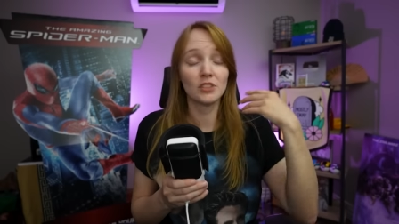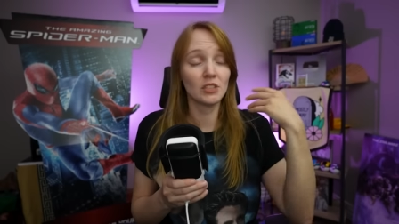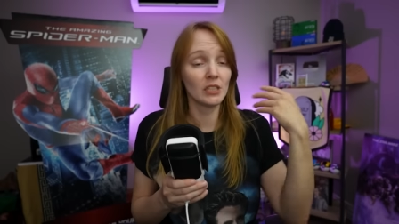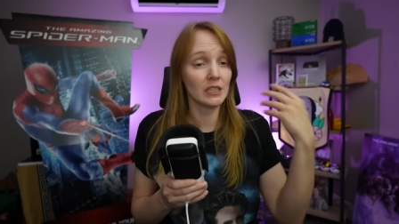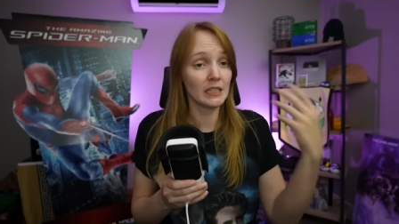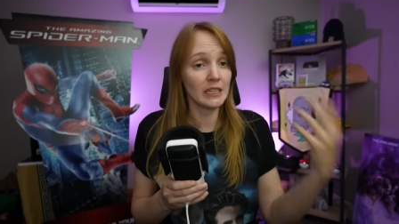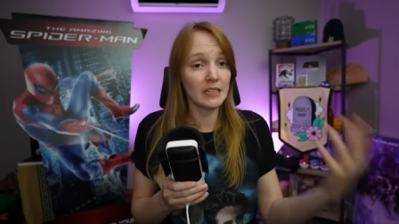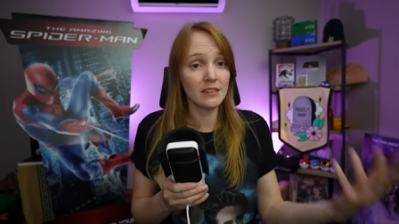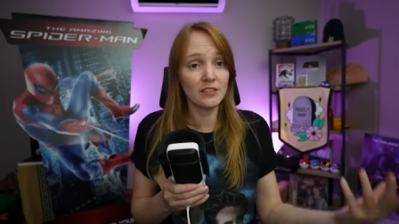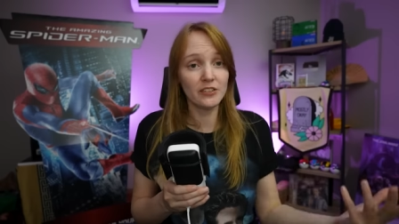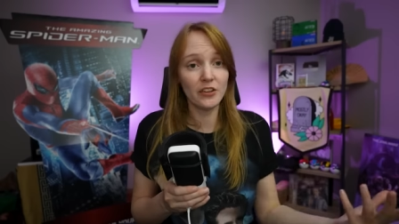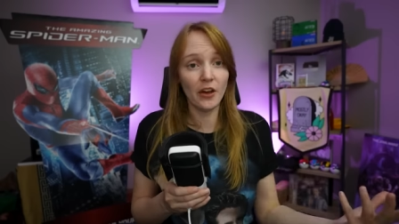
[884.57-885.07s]

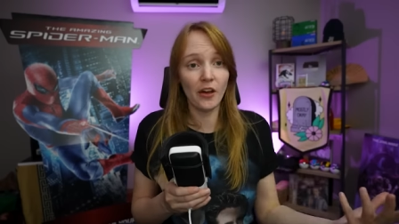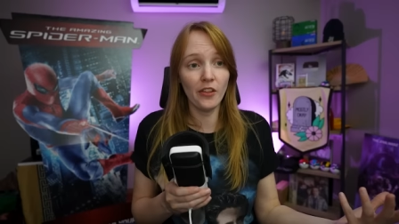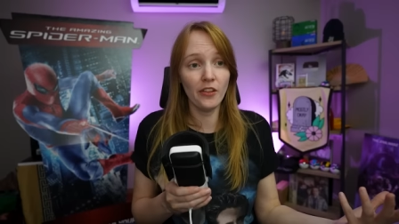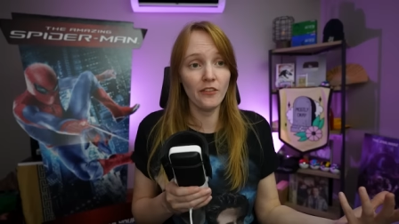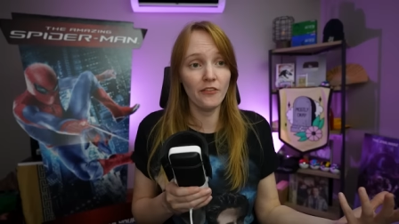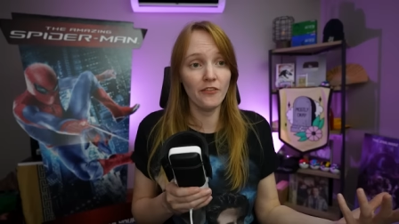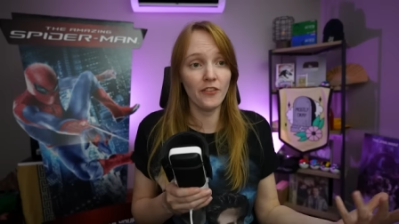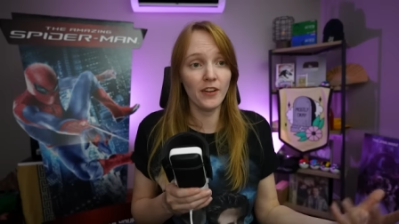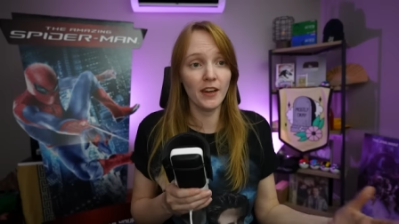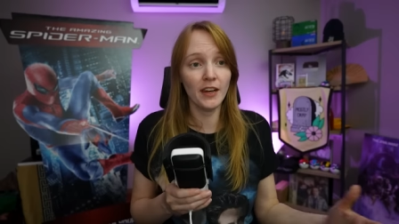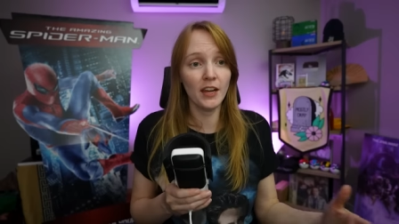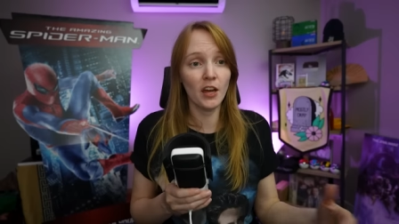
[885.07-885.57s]
deletes all the
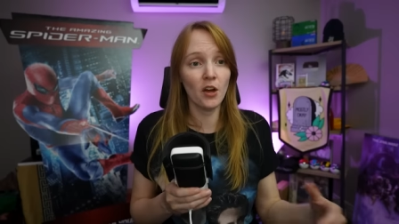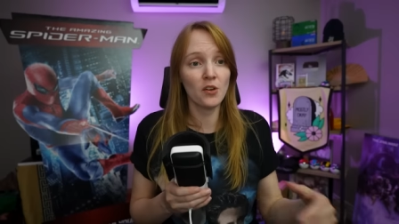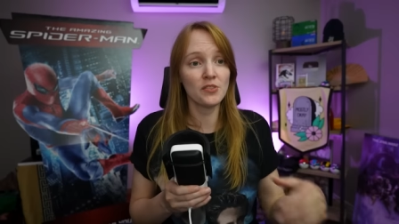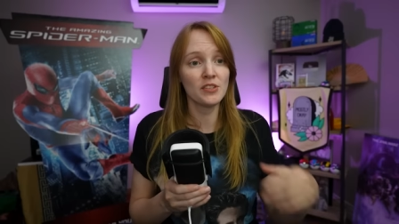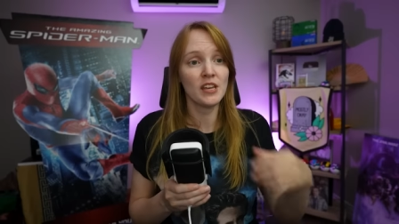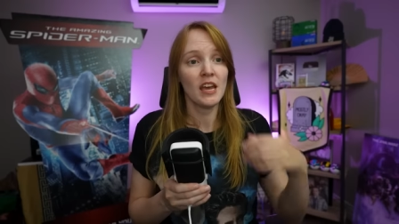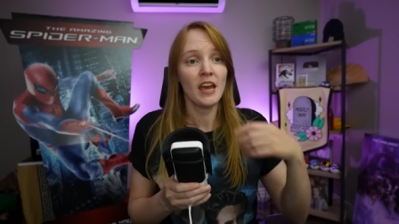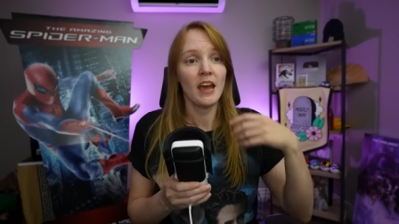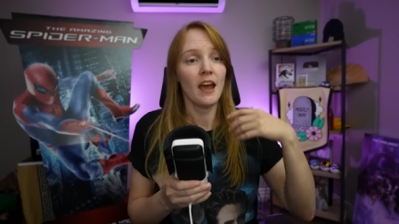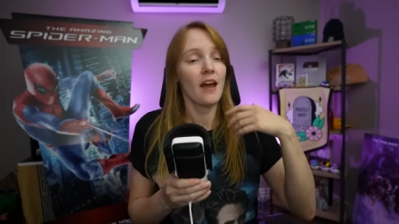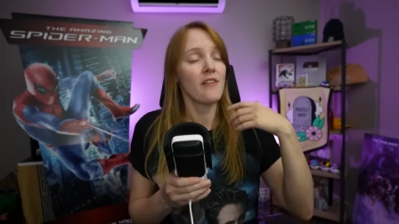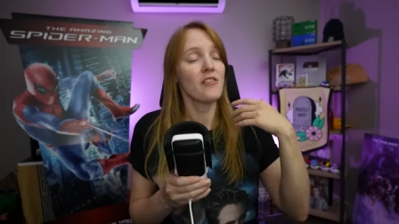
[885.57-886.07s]
videos,
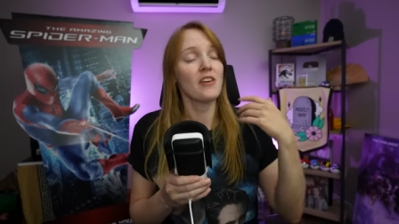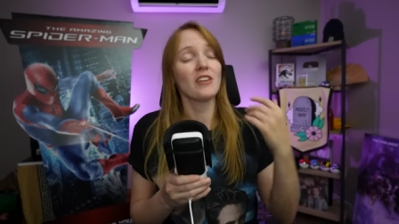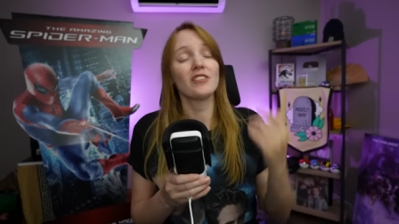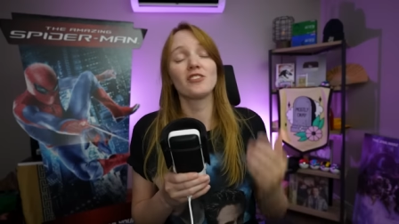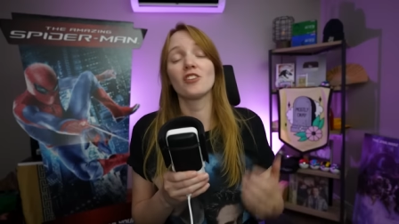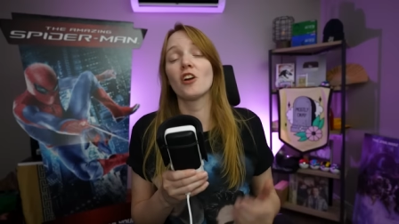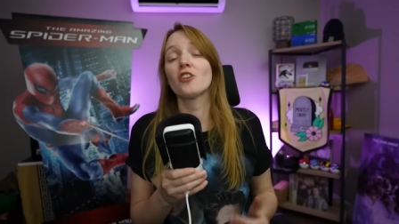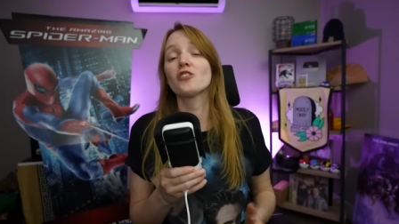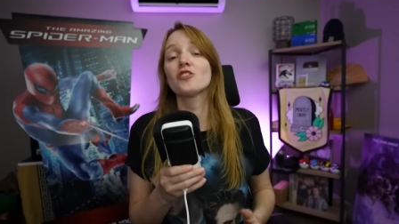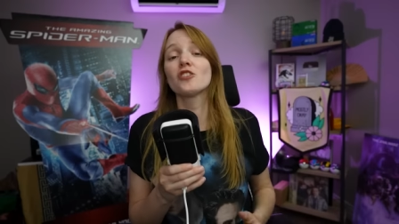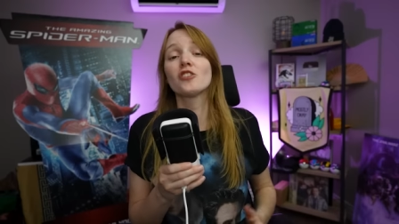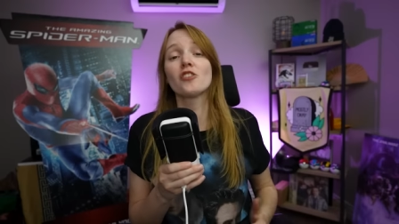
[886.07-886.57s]
and they
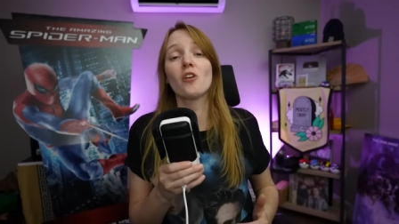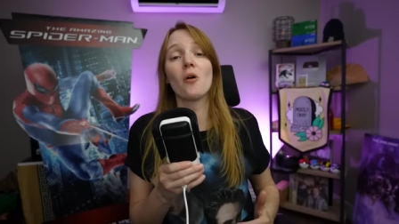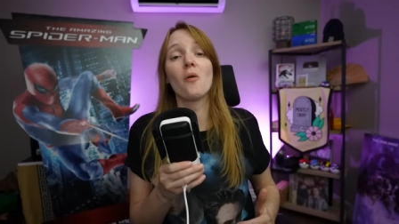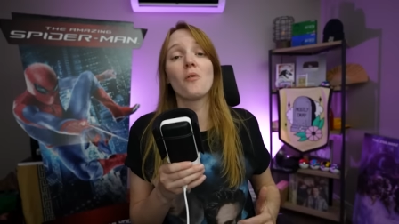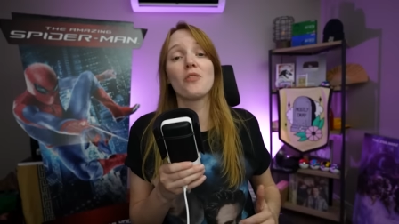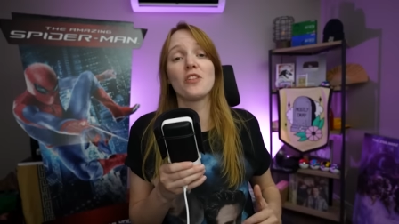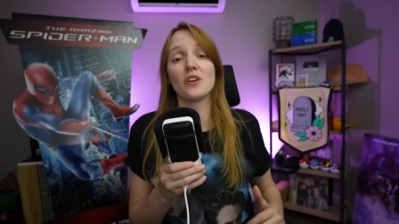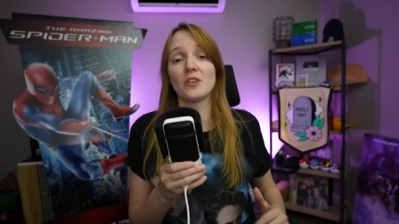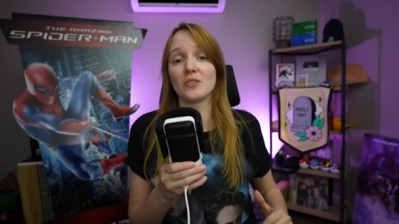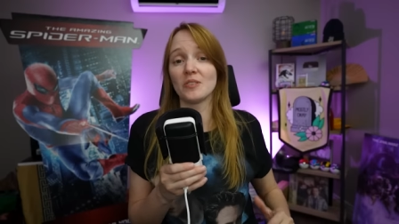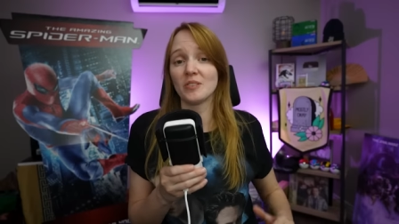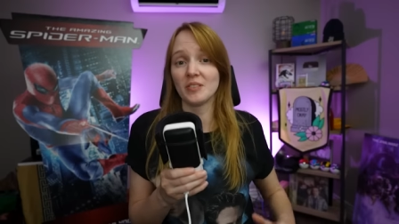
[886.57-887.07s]
start to go
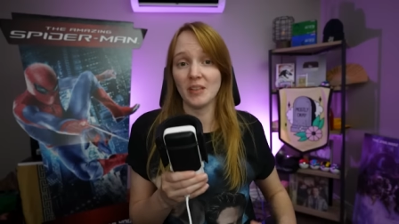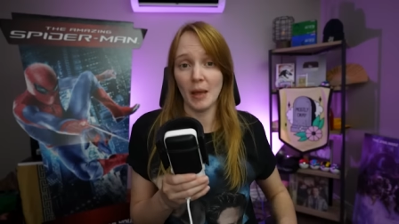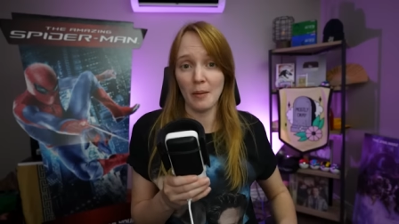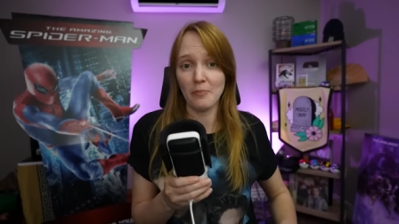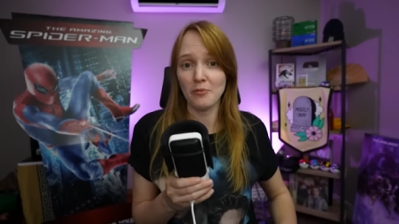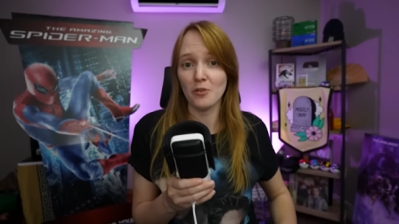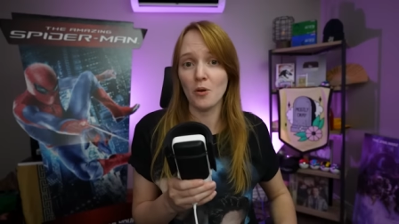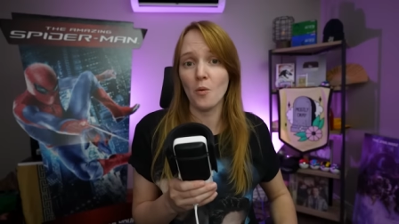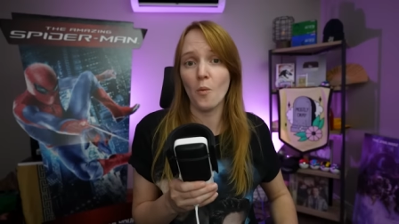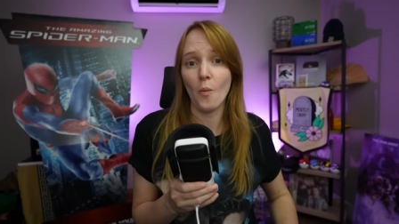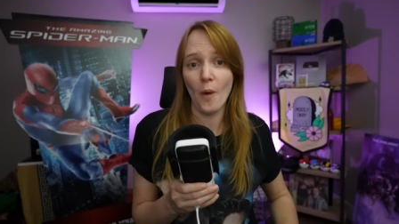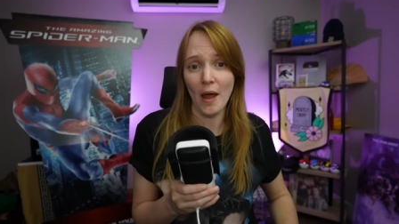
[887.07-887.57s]
their
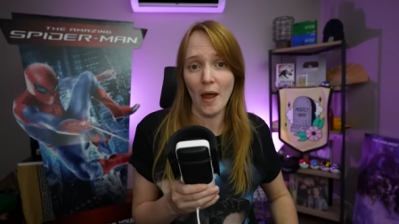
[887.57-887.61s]
separate